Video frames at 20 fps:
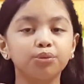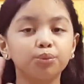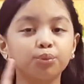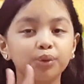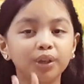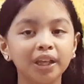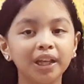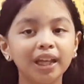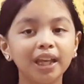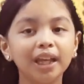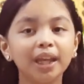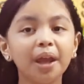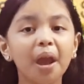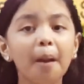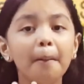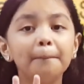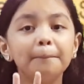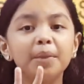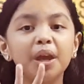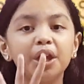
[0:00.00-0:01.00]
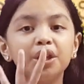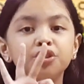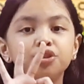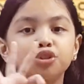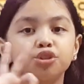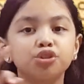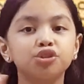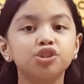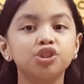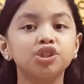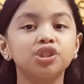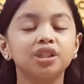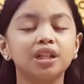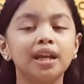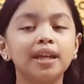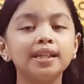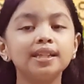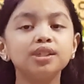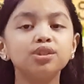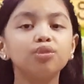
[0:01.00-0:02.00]
three major
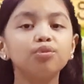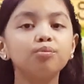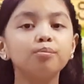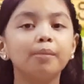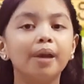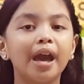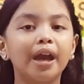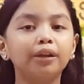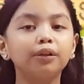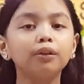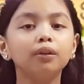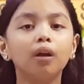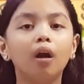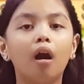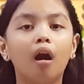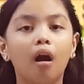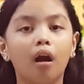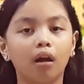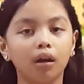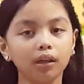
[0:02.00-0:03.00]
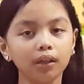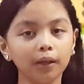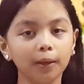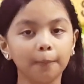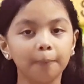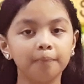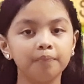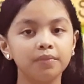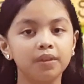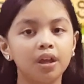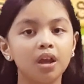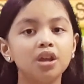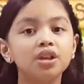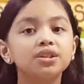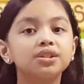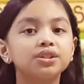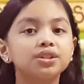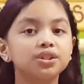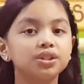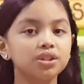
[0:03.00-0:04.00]
states of matter are
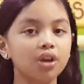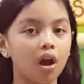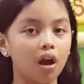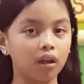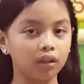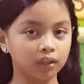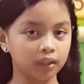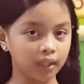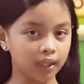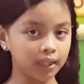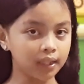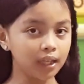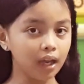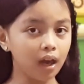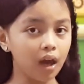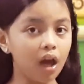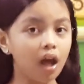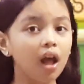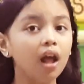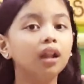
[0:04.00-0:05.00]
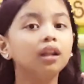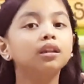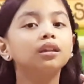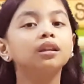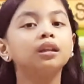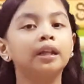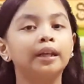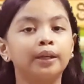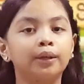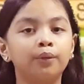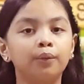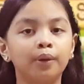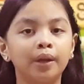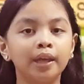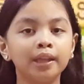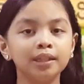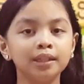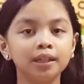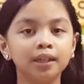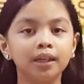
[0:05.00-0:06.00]
solid,
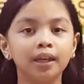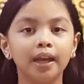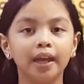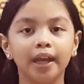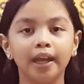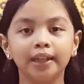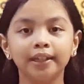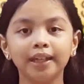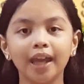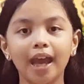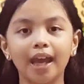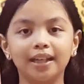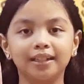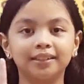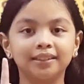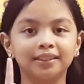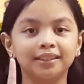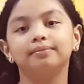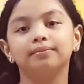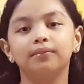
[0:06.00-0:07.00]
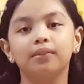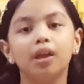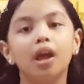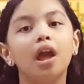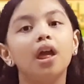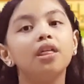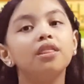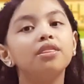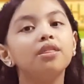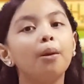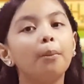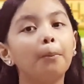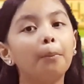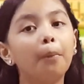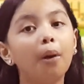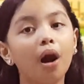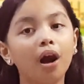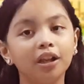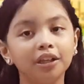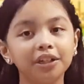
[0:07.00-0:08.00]
liquid, and gas. The
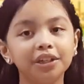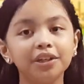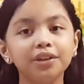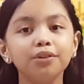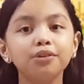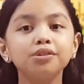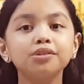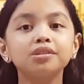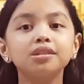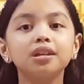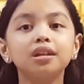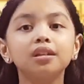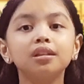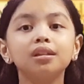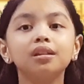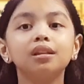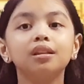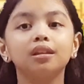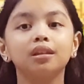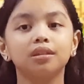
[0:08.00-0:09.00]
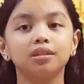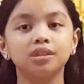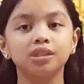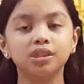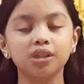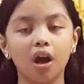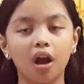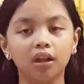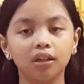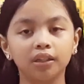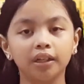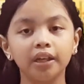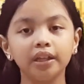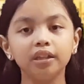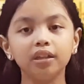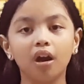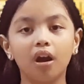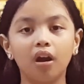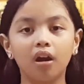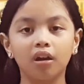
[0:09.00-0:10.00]
molecules in
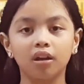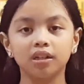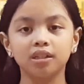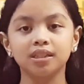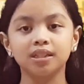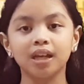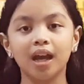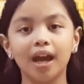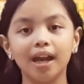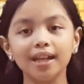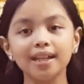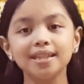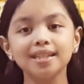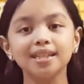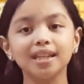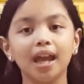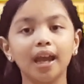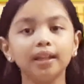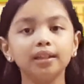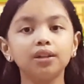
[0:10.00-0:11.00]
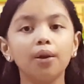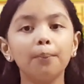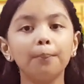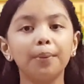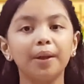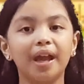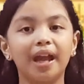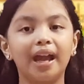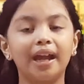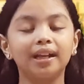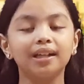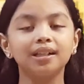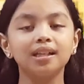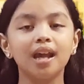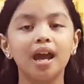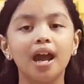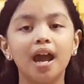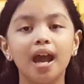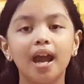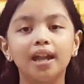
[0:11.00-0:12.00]
solid are tight and compact,
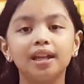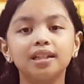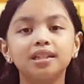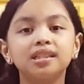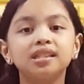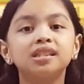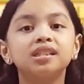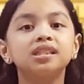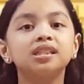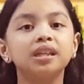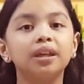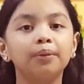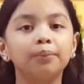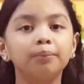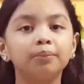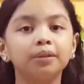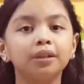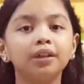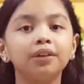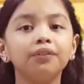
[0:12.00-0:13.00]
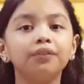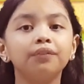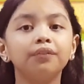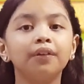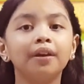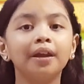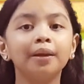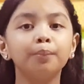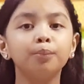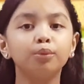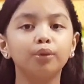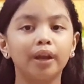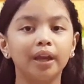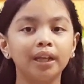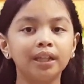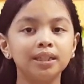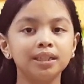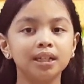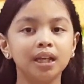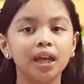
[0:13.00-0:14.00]
and it simply
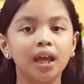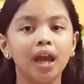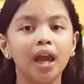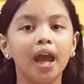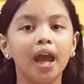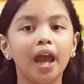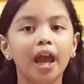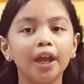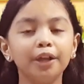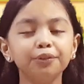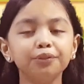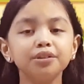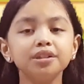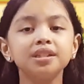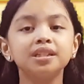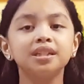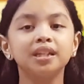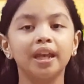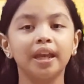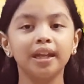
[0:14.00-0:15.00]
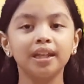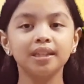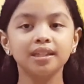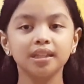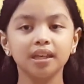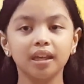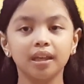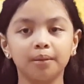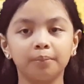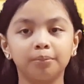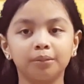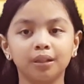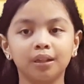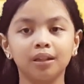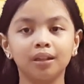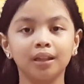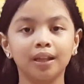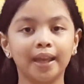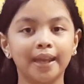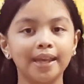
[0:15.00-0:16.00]
vibrates and rotates in
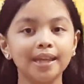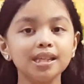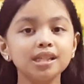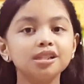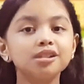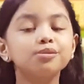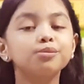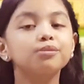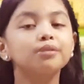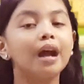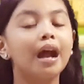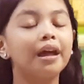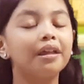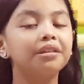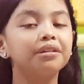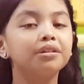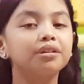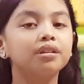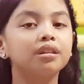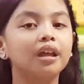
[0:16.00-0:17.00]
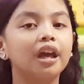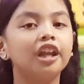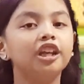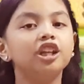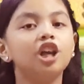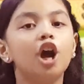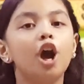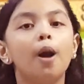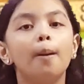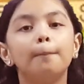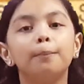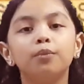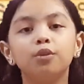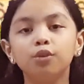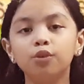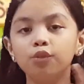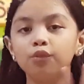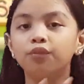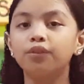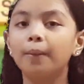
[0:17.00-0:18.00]
place rather than
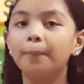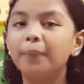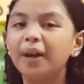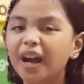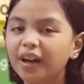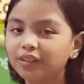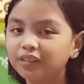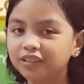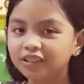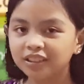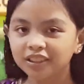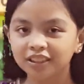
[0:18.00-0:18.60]
move about.